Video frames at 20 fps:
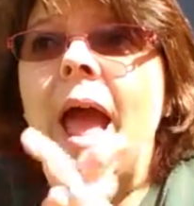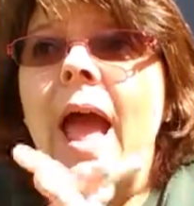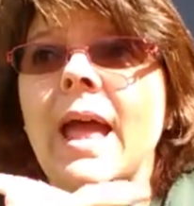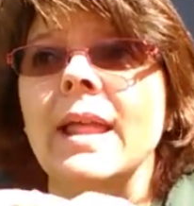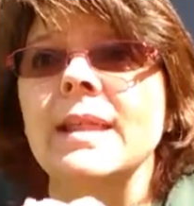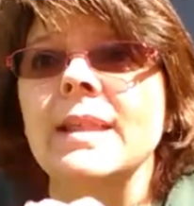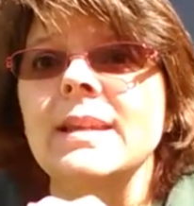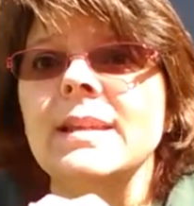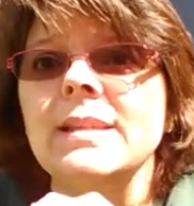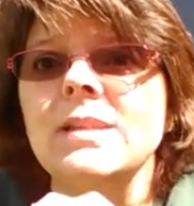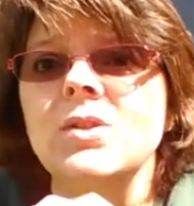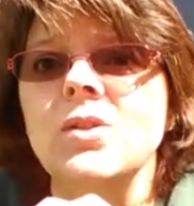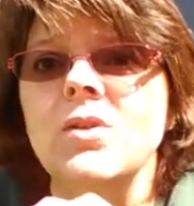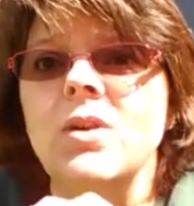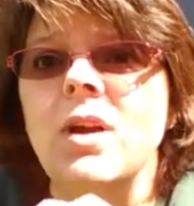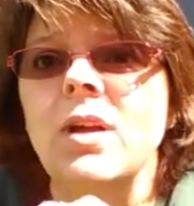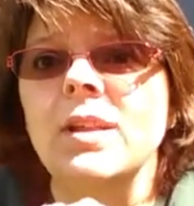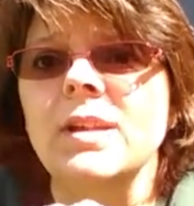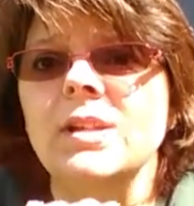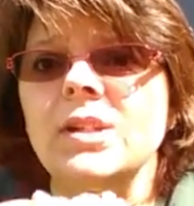And this
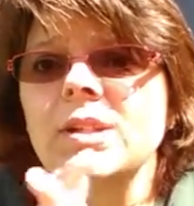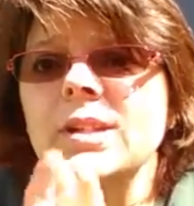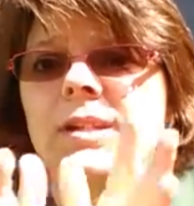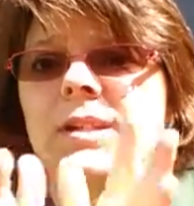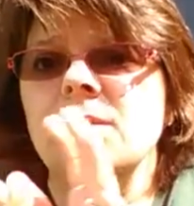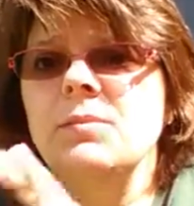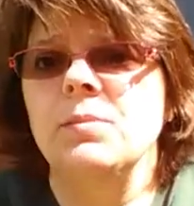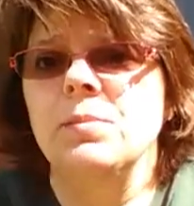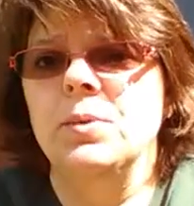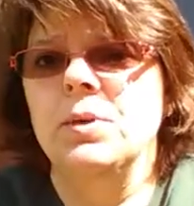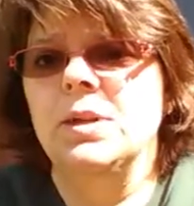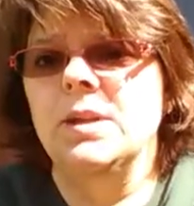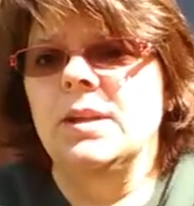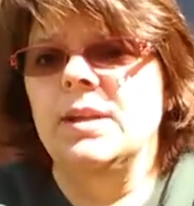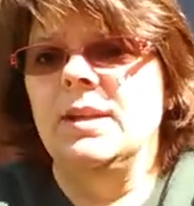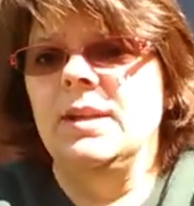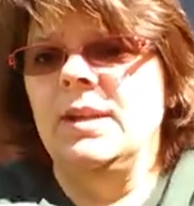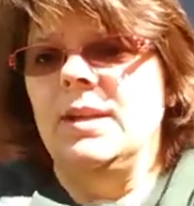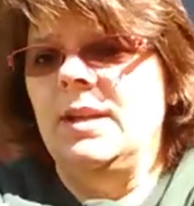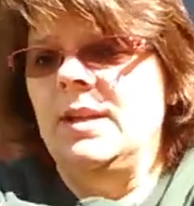neurologist put
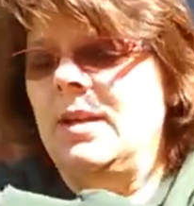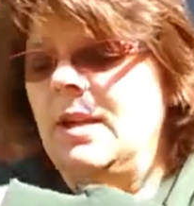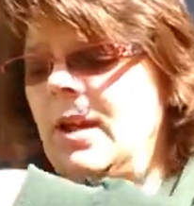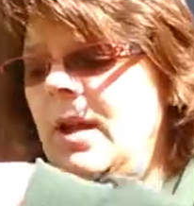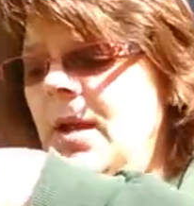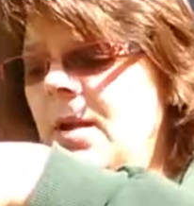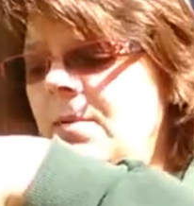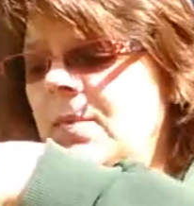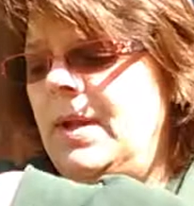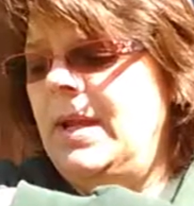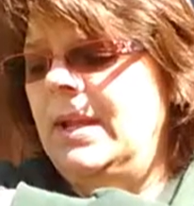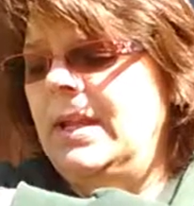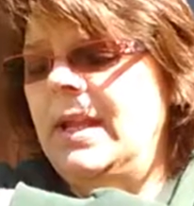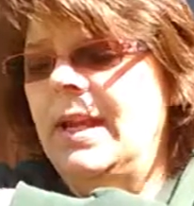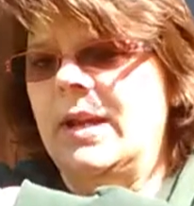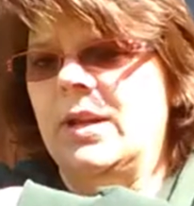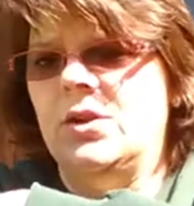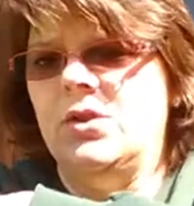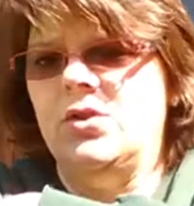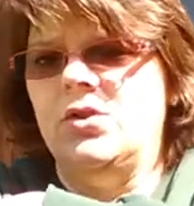the
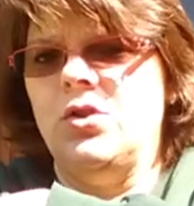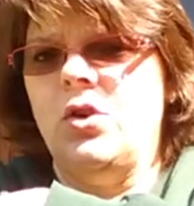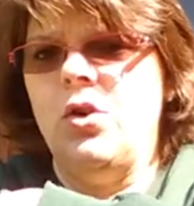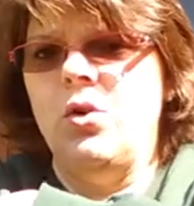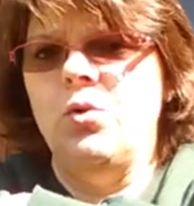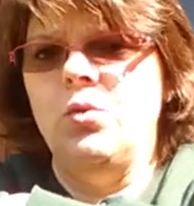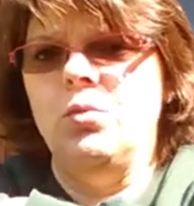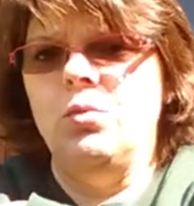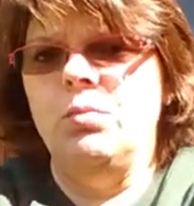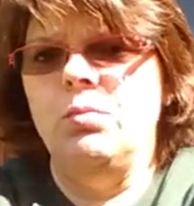electro